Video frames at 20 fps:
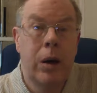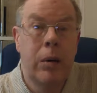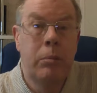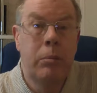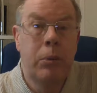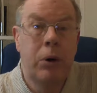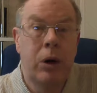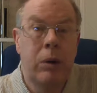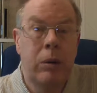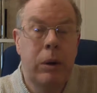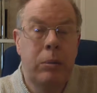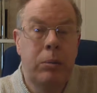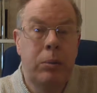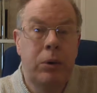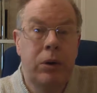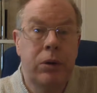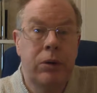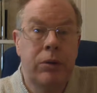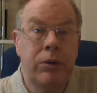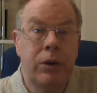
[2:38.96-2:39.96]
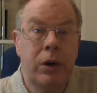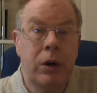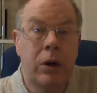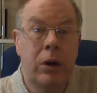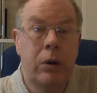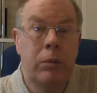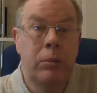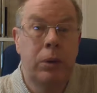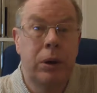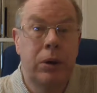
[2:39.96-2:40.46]
Put him in prison for a
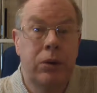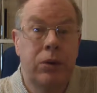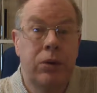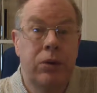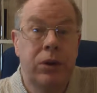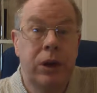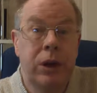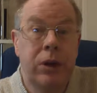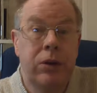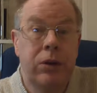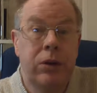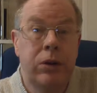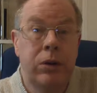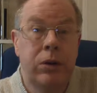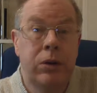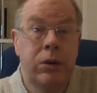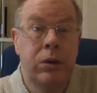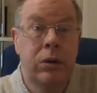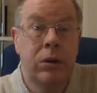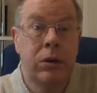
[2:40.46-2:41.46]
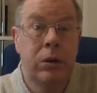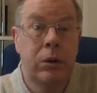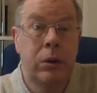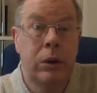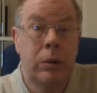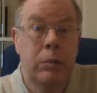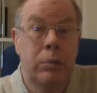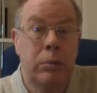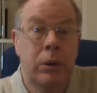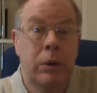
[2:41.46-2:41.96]
long prison sentence so
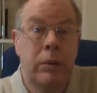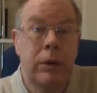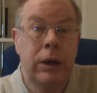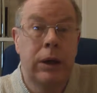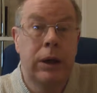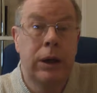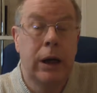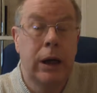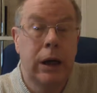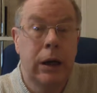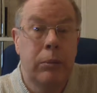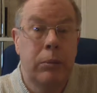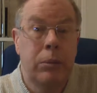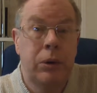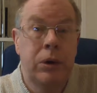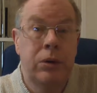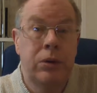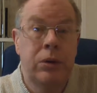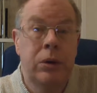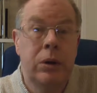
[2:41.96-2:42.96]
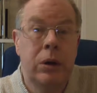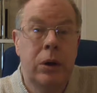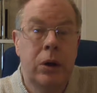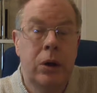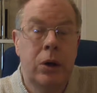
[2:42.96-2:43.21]
he'll probably die in prison,